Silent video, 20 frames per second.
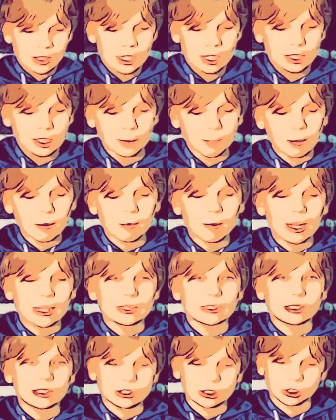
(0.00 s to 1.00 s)
Keep in mind,
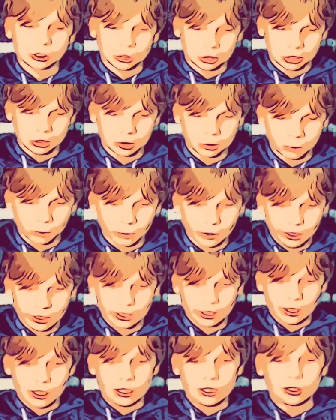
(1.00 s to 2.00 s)
these tricks work
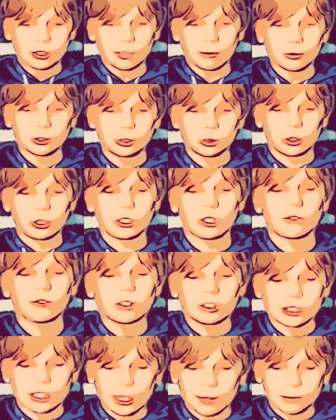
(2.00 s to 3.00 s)
the majority of the
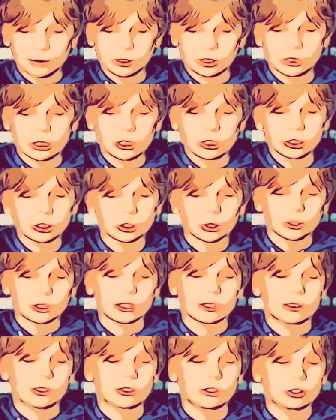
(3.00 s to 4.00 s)
time. Studies show that
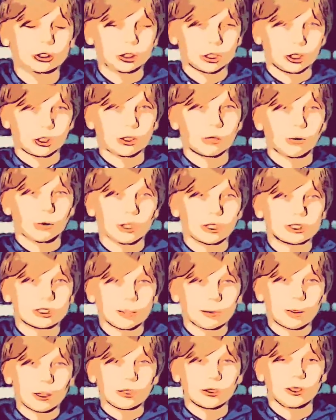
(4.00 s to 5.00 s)
this trick works
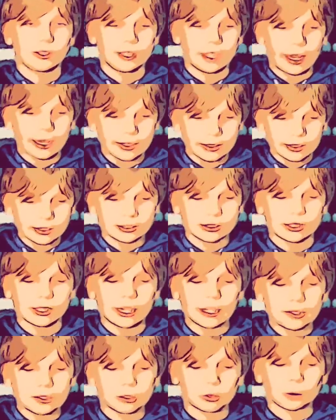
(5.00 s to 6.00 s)
about 90 to
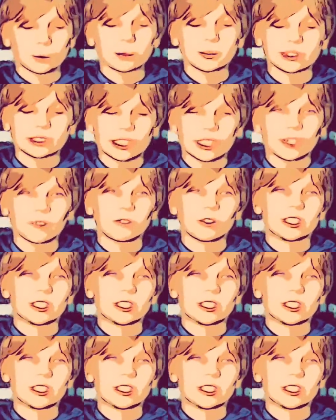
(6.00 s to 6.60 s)
93% of the